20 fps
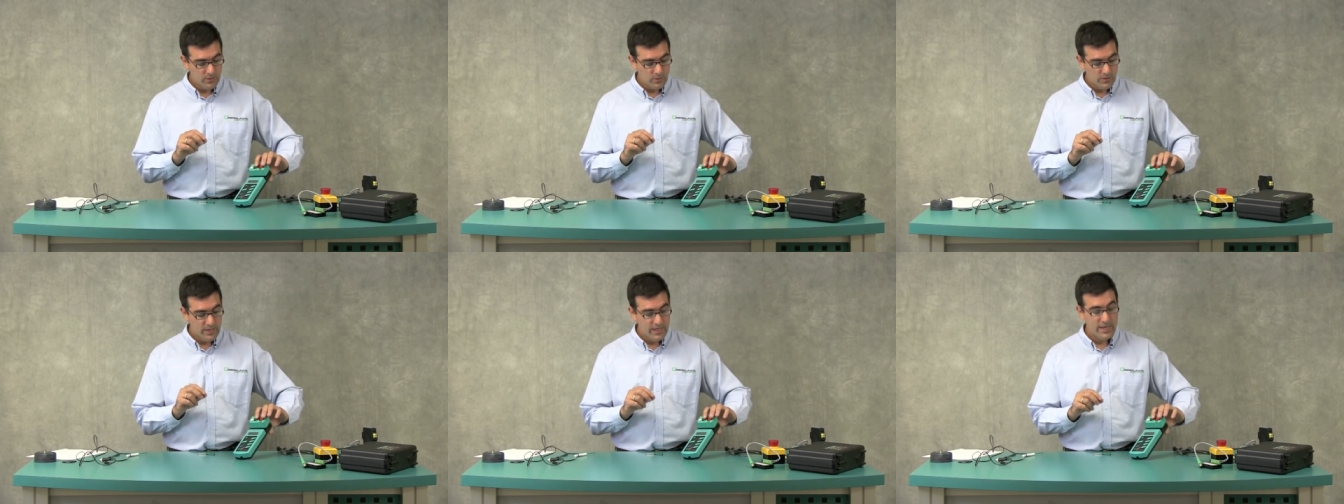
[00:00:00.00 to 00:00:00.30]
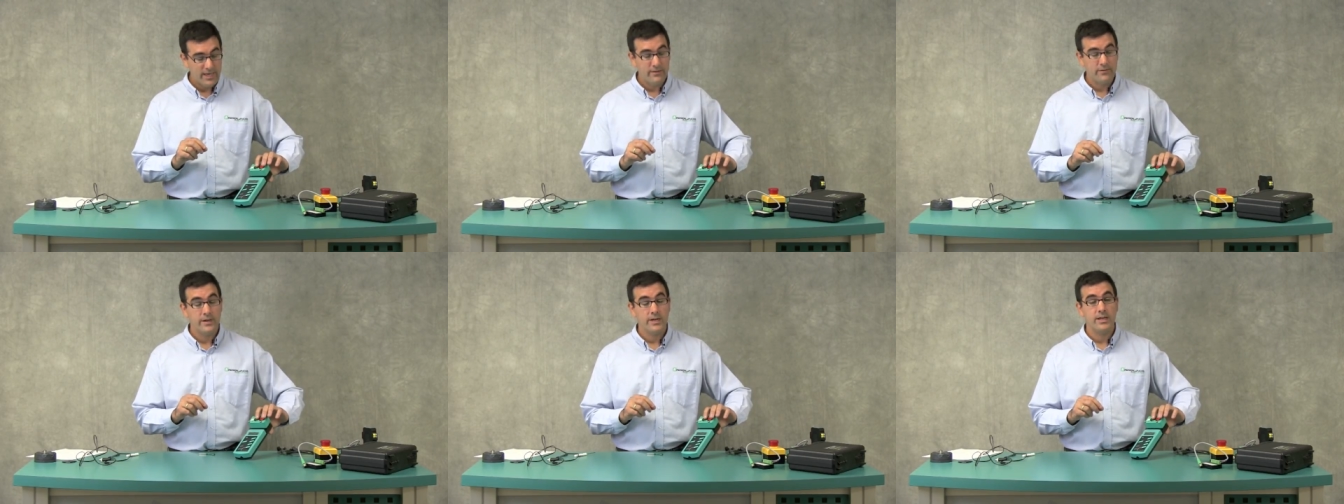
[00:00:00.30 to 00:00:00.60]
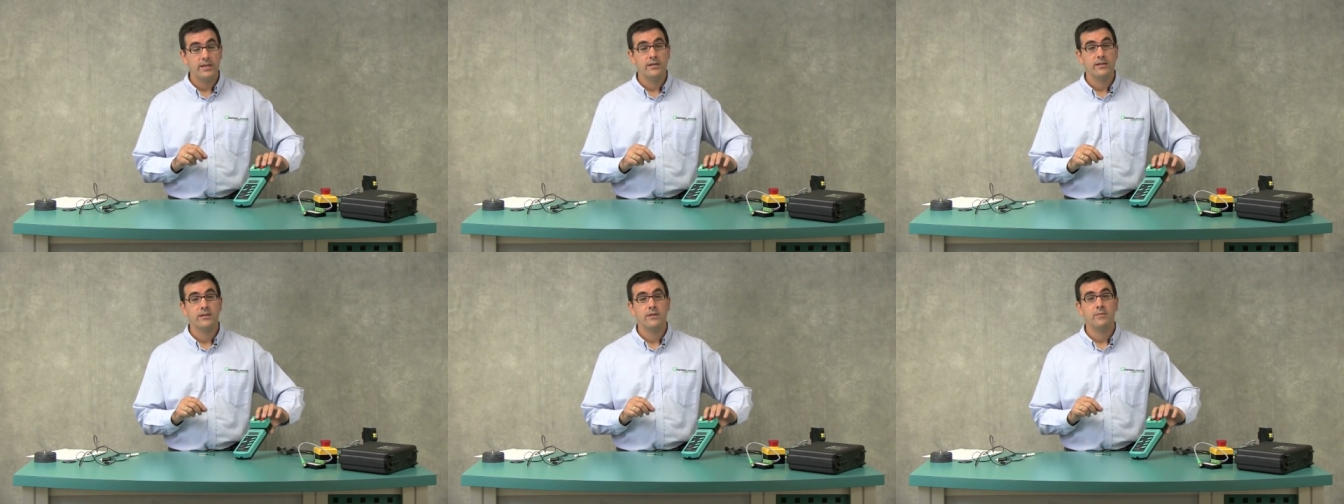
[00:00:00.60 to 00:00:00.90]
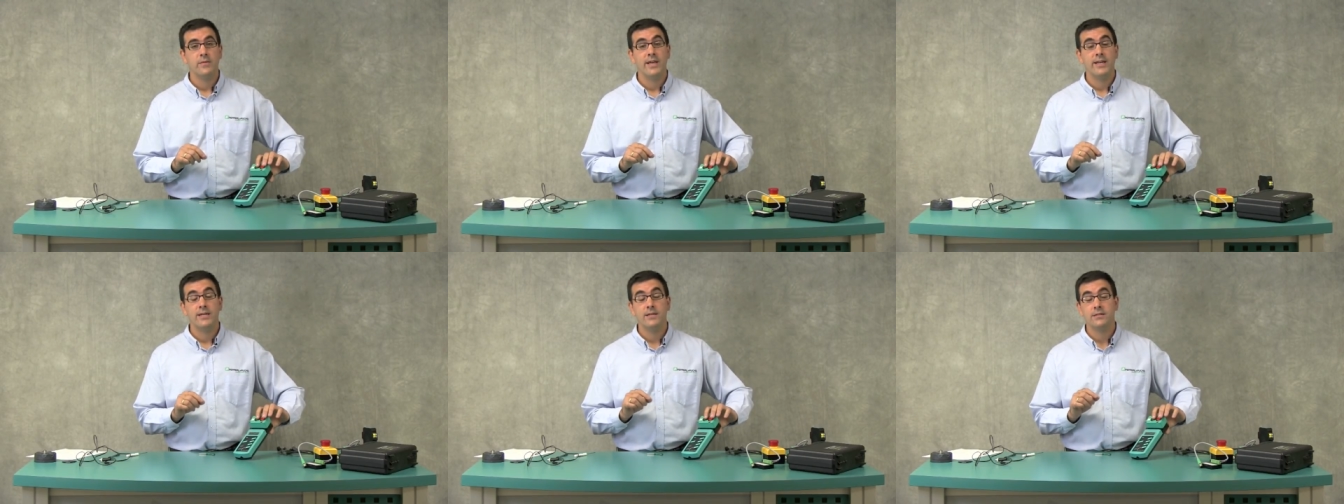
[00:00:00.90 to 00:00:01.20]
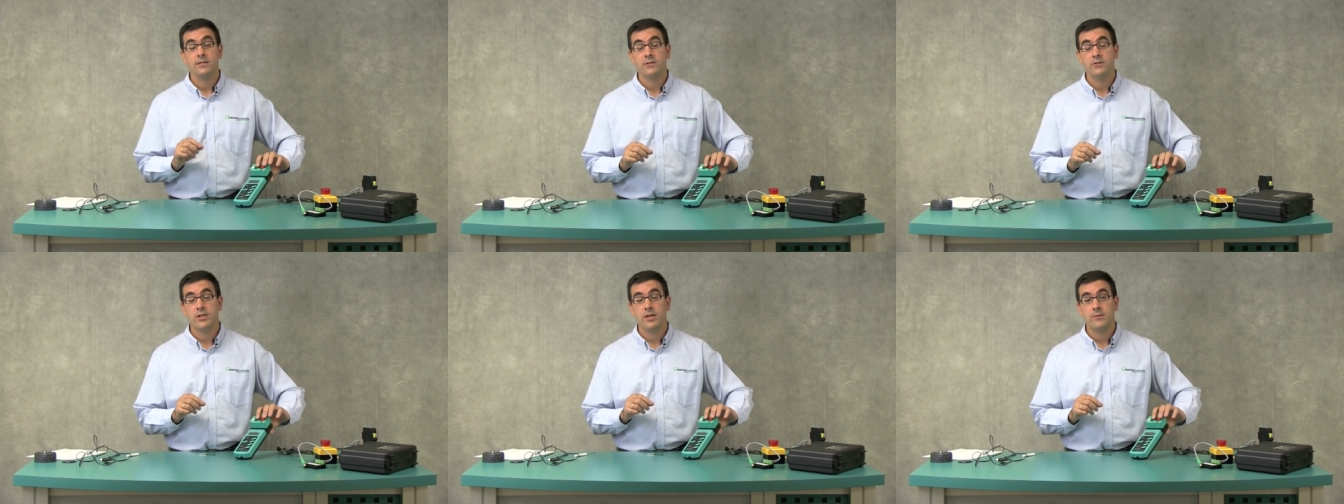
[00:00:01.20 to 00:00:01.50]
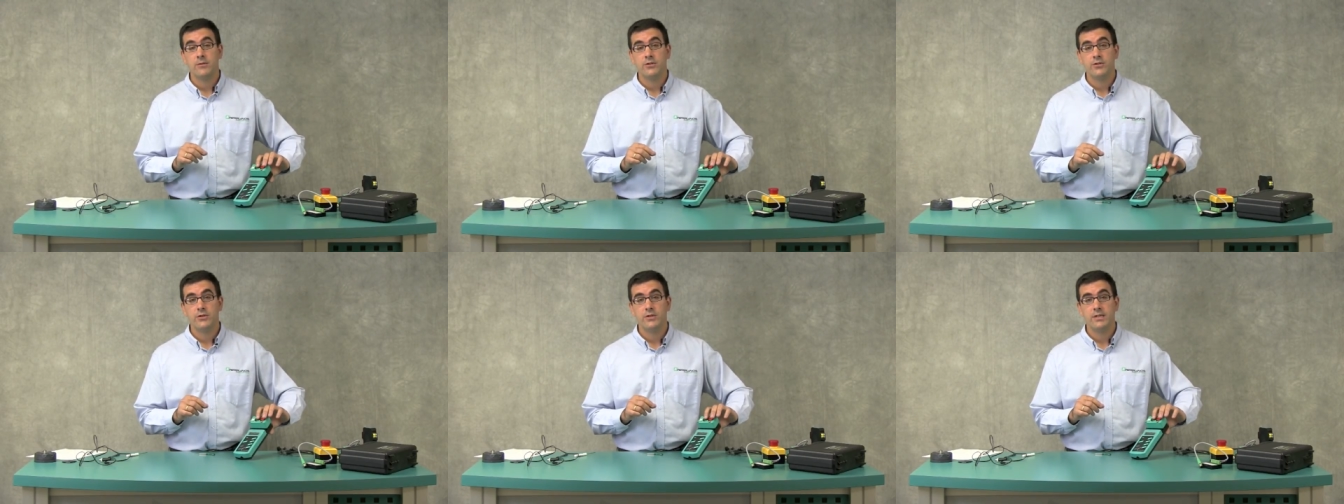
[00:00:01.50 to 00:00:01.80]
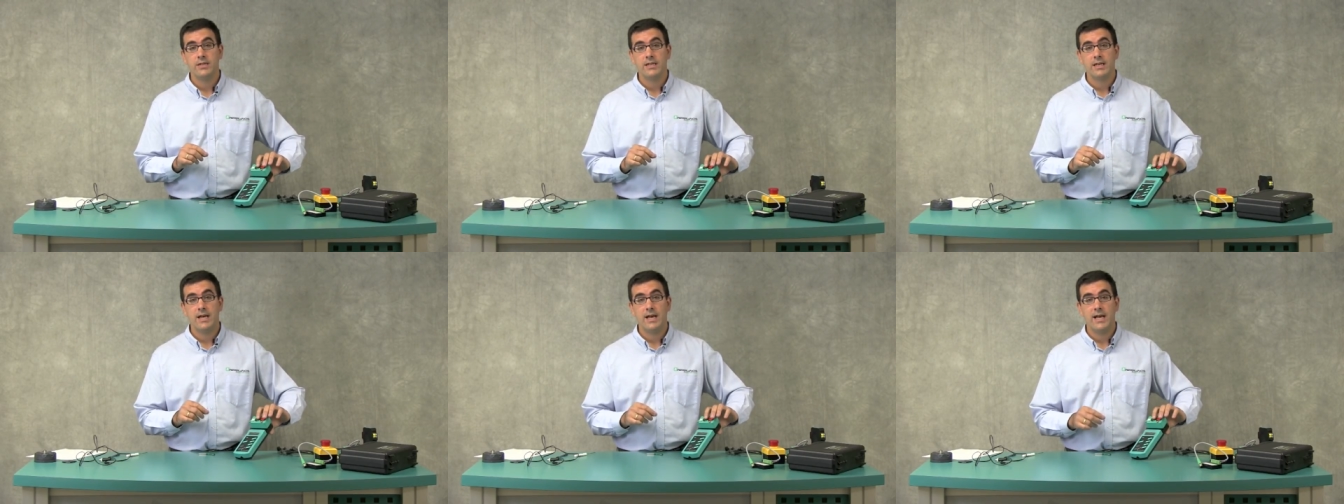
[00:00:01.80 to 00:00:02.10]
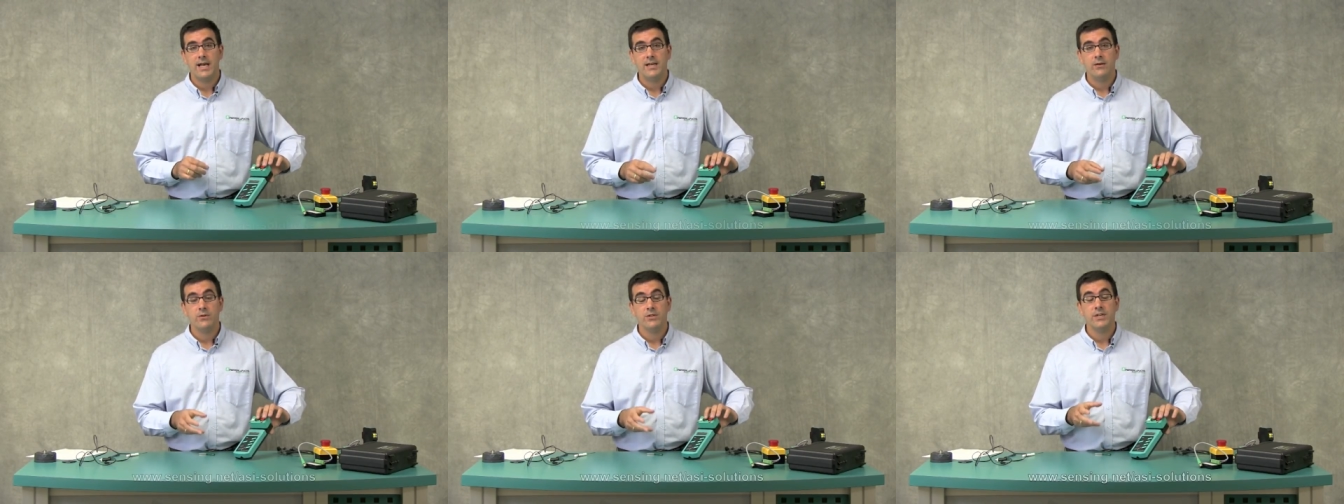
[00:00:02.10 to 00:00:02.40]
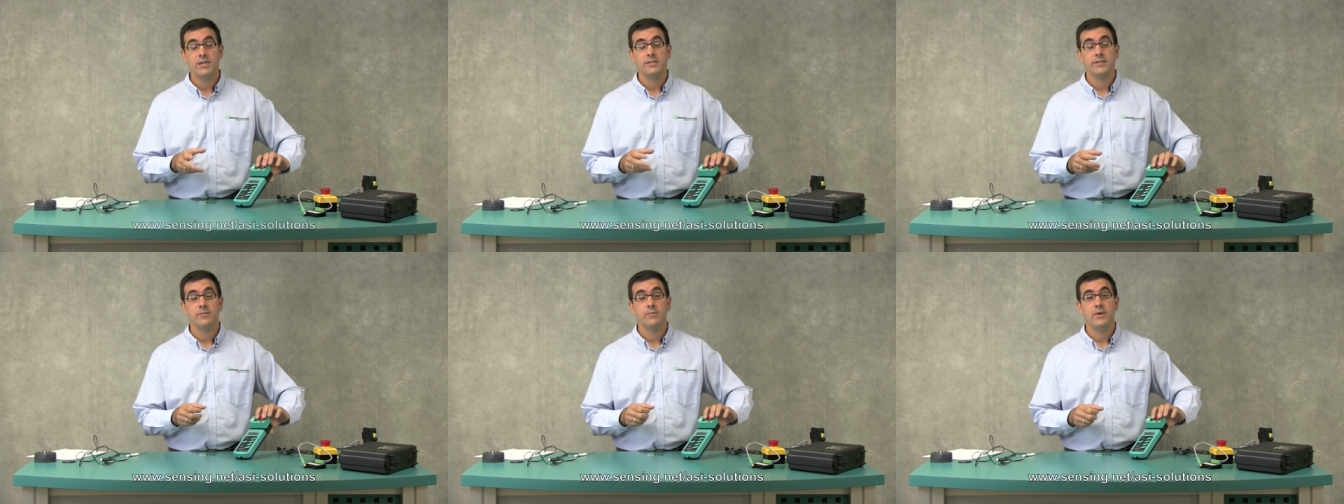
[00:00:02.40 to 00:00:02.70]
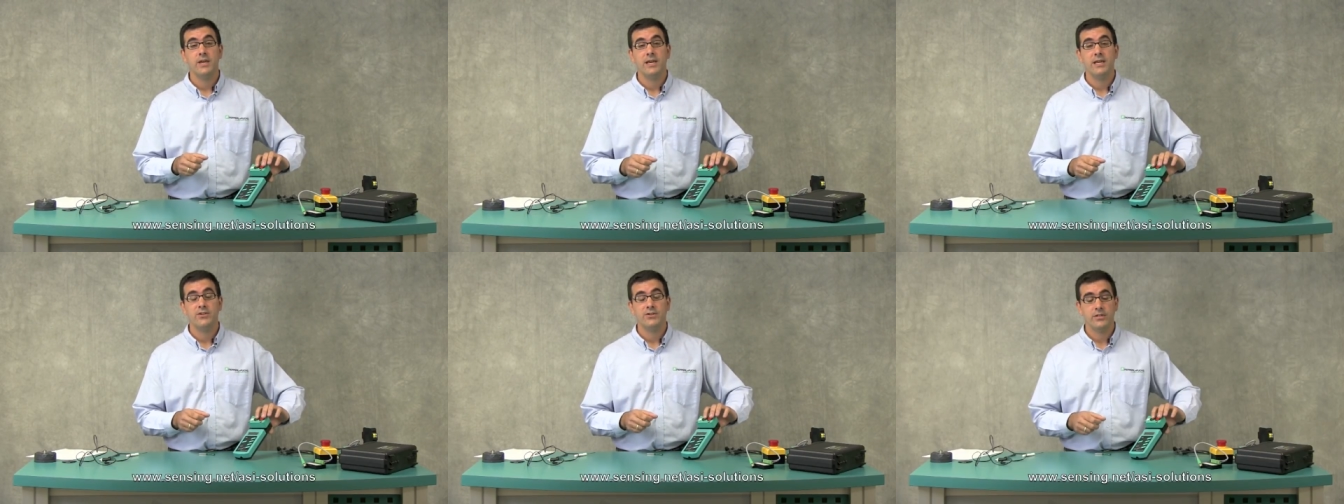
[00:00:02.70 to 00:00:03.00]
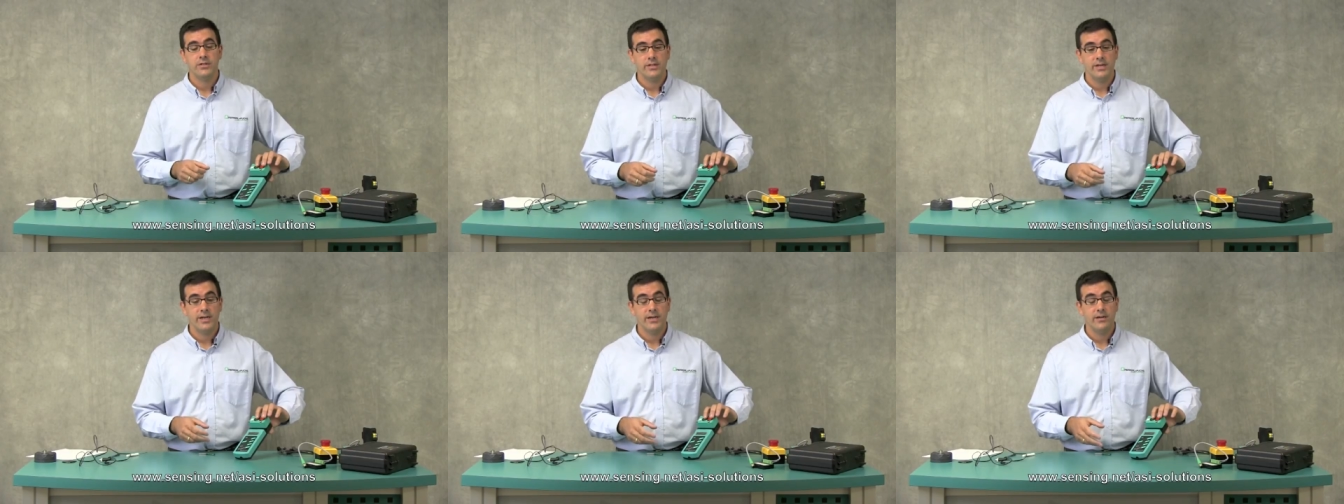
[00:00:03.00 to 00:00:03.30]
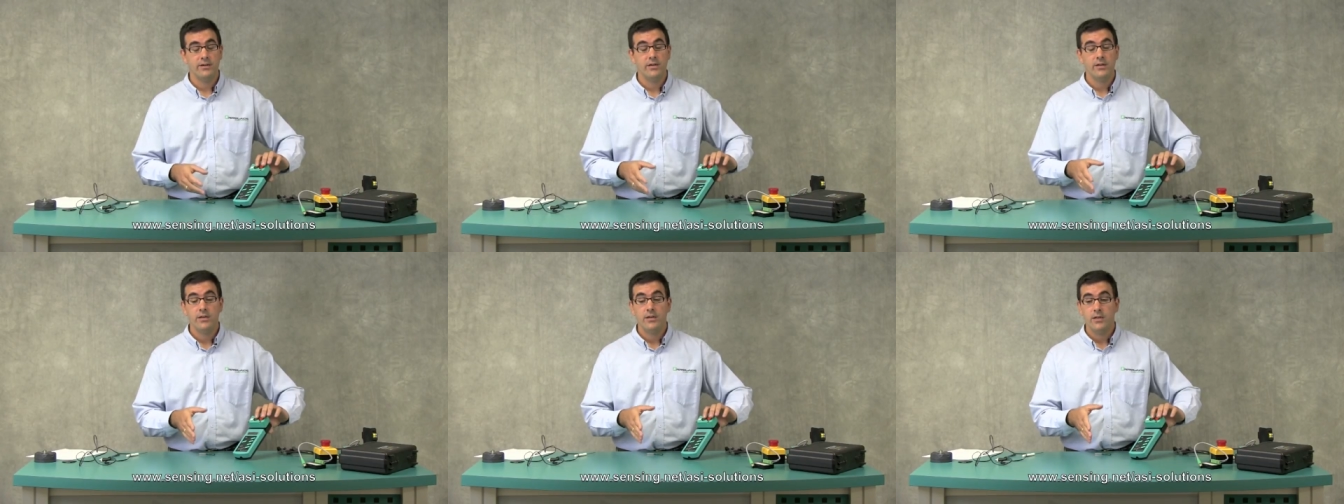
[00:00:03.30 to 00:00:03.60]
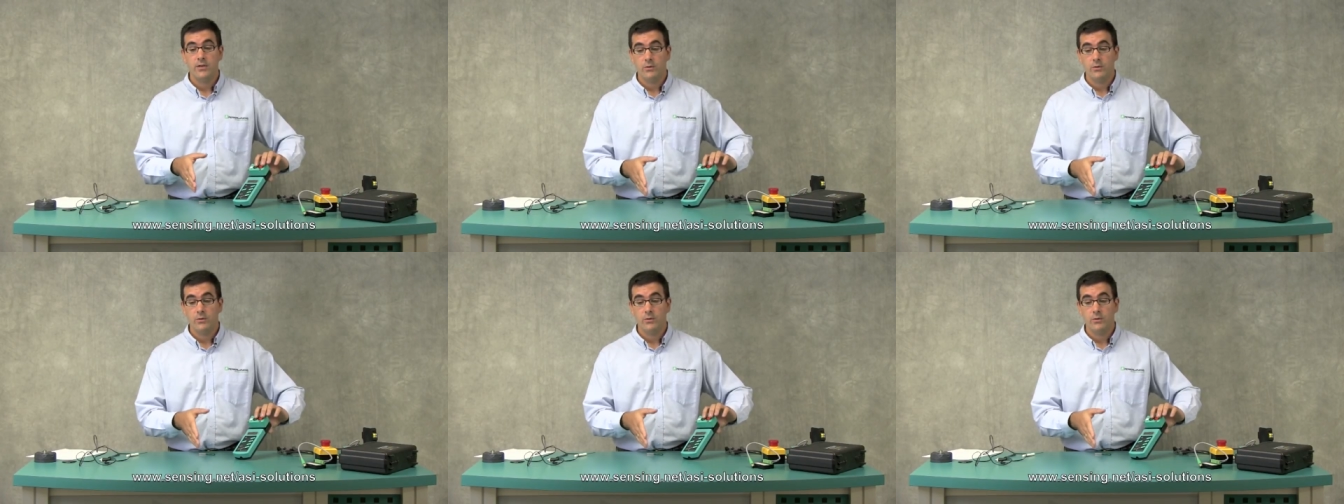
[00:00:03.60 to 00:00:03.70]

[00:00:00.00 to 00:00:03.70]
We have a maintenance and troubleshooting guide which has a page in there